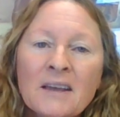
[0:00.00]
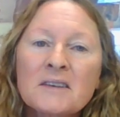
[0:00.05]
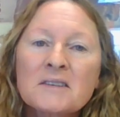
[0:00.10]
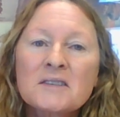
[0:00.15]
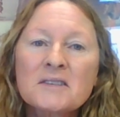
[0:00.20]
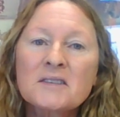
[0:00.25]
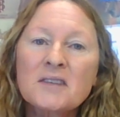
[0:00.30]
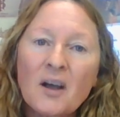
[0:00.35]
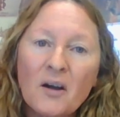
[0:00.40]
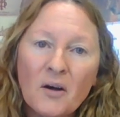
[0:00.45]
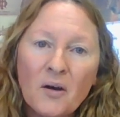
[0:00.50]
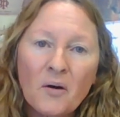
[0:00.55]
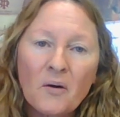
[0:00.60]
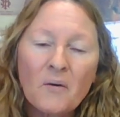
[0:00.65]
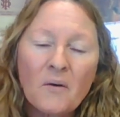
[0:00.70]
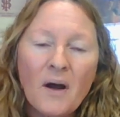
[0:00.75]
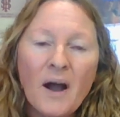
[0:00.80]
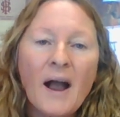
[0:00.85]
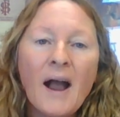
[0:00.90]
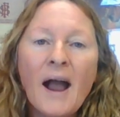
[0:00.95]

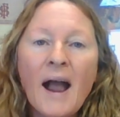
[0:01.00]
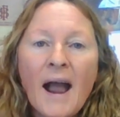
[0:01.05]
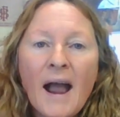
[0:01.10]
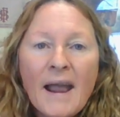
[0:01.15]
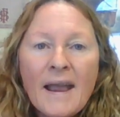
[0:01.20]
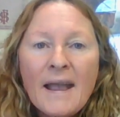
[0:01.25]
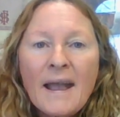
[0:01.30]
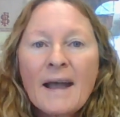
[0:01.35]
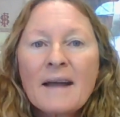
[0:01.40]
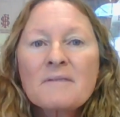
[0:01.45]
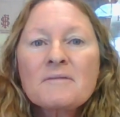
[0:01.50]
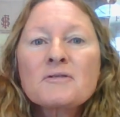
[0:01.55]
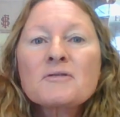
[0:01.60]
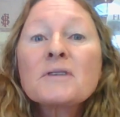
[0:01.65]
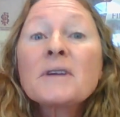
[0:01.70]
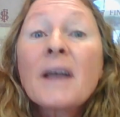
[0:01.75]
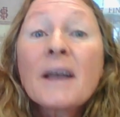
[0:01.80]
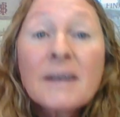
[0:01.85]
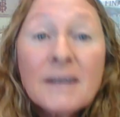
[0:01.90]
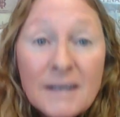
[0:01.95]
So I have
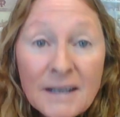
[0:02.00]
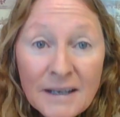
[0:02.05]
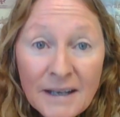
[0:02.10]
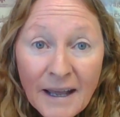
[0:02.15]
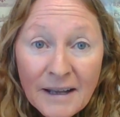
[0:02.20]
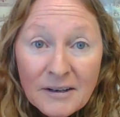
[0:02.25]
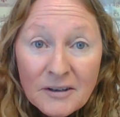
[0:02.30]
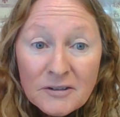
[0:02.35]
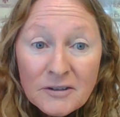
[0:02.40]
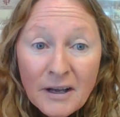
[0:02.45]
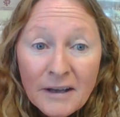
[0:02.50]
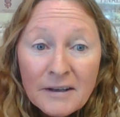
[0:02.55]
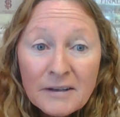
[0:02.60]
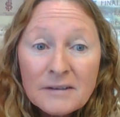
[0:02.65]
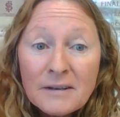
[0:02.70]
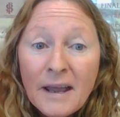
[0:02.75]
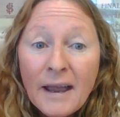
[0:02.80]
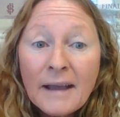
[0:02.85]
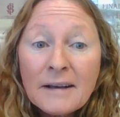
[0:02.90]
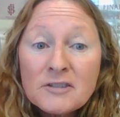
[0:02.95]
created
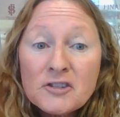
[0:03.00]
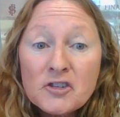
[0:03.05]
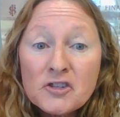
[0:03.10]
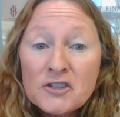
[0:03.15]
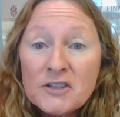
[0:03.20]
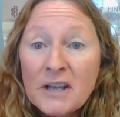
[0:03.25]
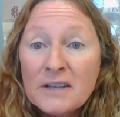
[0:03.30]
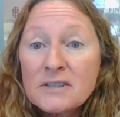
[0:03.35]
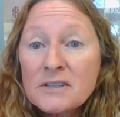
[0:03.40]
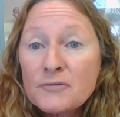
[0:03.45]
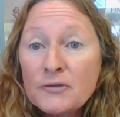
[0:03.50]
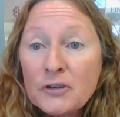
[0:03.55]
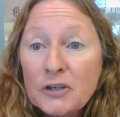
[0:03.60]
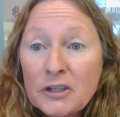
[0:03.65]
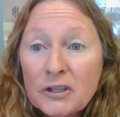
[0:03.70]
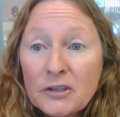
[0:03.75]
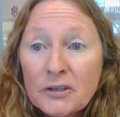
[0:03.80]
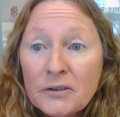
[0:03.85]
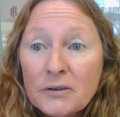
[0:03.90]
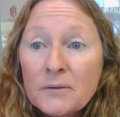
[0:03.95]
an exercise for
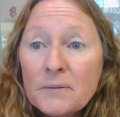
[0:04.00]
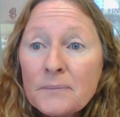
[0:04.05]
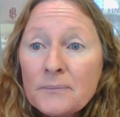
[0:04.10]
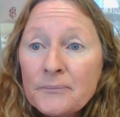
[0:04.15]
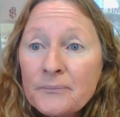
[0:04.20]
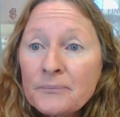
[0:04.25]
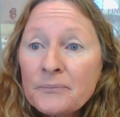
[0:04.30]
you,